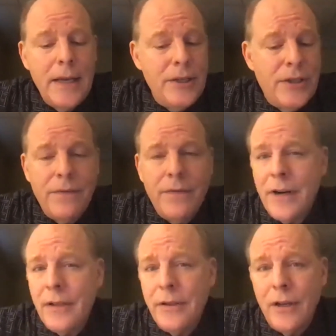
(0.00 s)
He's done
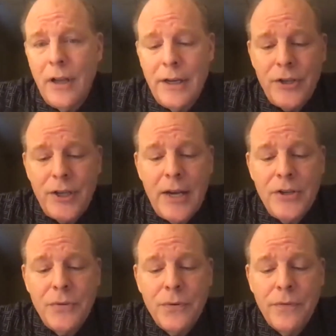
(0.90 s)
very little on
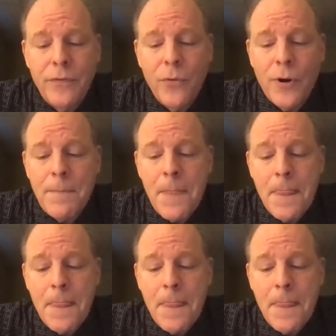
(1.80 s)
education reform.